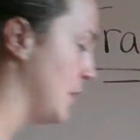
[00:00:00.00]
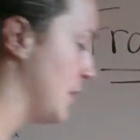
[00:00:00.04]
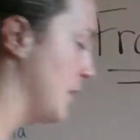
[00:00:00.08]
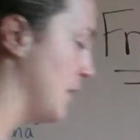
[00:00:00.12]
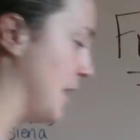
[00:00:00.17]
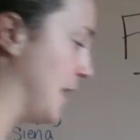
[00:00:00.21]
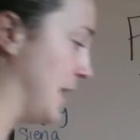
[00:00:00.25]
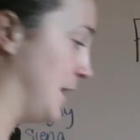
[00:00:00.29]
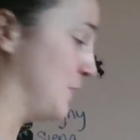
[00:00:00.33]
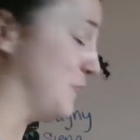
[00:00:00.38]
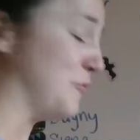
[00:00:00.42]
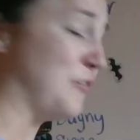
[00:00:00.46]

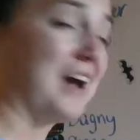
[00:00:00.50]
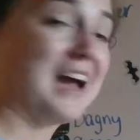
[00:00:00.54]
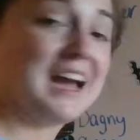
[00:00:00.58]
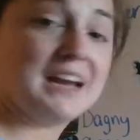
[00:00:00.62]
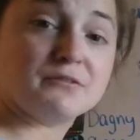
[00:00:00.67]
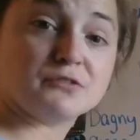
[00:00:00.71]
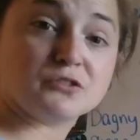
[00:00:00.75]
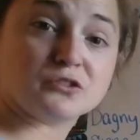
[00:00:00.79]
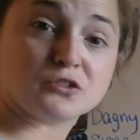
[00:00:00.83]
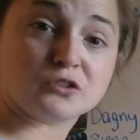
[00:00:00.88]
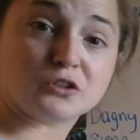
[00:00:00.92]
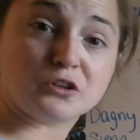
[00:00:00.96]
and 5
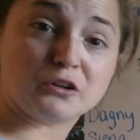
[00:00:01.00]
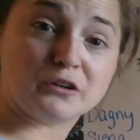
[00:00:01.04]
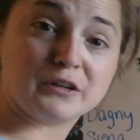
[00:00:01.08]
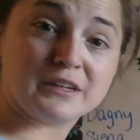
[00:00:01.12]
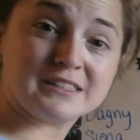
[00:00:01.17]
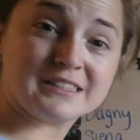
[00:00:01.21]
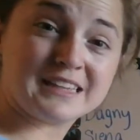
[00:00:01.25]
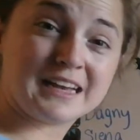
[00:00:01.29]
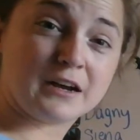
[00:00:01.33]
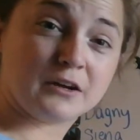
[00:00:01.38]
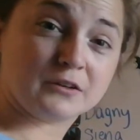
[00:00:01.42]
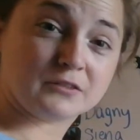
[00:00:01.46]

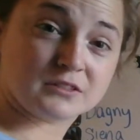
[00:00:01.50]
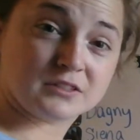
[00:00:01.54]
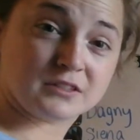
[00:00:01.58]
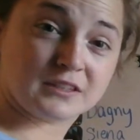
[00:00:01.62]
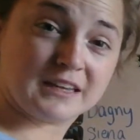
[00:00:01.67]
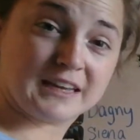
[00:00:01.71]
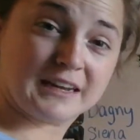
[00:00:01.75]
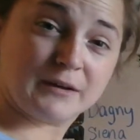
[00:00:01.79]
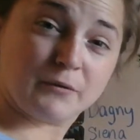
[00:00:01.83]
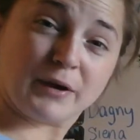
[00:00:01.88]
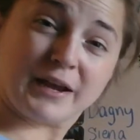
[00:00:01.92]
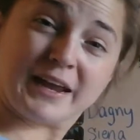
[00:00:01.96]
scurries out to
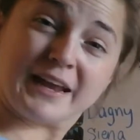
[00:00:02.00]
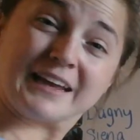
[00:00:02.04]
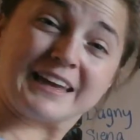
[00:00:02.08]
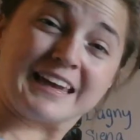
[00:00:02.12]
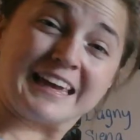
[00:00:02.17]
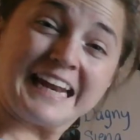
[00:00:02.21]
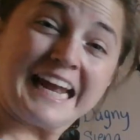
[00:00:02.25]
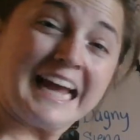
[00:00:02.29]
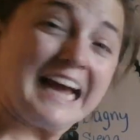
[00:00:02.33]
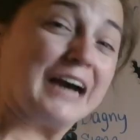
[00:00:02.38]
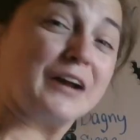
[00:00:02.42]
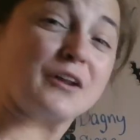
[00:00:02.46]
get
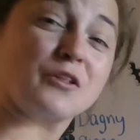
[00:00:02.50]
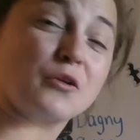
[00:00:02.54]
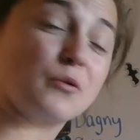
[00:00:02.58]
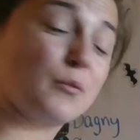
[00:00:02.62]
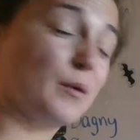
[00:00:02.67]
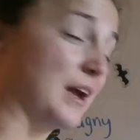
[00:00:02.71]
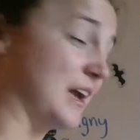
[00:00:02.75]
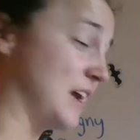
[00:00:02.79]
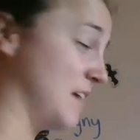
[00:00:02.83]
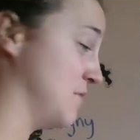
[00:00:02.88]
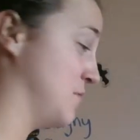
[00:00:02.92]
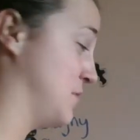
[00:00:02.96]
out of the
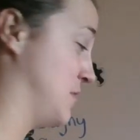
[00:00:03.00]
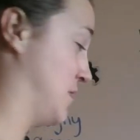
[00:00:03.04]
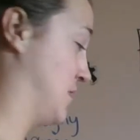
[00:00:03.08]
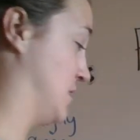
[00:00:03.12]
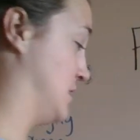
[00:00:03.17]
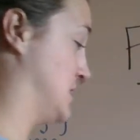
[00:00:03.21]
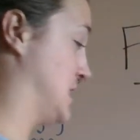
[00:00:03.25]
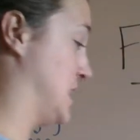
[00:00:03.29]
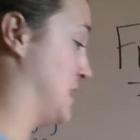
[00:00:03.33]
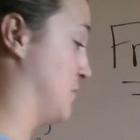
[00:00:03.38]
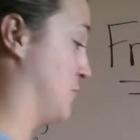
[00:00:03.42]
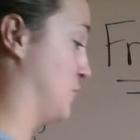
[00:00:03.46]
way of the
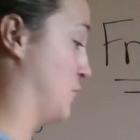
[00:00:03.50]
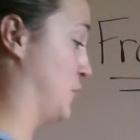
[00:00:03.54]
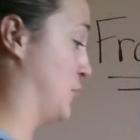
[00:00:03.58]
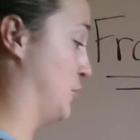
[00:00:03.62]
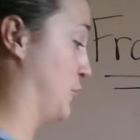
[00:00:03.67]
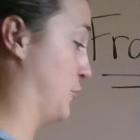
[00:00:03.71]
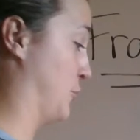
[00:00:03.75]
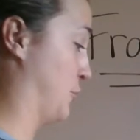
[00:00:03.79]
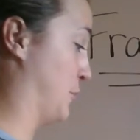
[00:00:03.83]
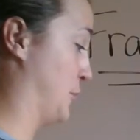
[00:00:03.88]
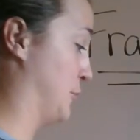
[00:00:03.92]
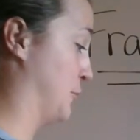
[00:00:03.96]
10 falling
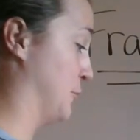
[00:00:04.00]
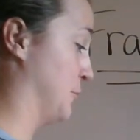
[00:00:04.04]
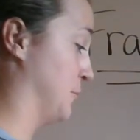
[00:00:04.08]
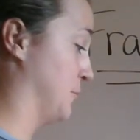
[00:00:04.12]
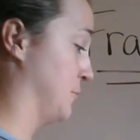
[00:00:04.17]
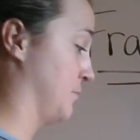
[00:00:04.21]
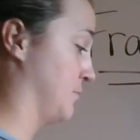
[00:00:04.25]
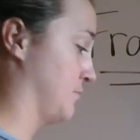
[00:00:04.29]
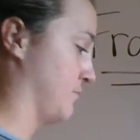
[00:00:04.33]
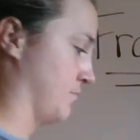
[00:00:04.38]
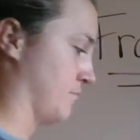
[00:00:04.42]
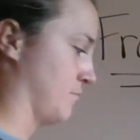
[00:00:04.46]
through.
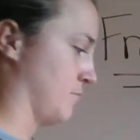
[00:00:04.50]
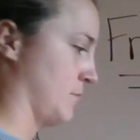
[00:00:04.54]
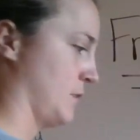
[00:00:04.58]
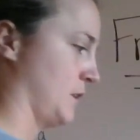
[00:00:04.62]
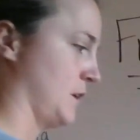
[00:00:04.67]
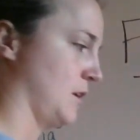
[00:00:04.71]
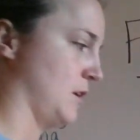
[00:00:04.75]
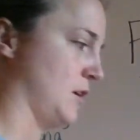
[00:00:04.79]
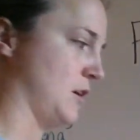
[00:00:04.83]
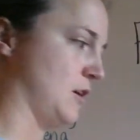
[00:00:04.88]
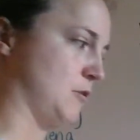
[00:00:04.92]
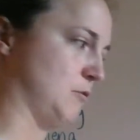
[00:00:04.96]

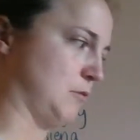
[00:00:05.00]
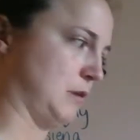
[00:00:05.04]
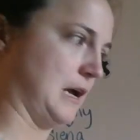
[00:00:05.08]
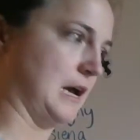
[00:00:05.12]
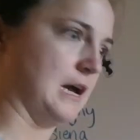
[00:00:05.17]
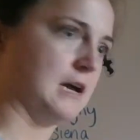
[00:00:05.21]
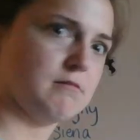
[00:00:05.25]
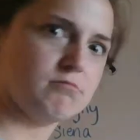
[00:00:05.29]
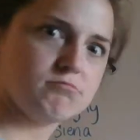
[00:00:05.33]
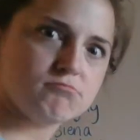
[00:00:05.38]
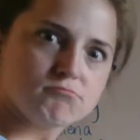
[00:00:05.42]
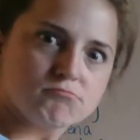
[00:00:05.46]
Okay?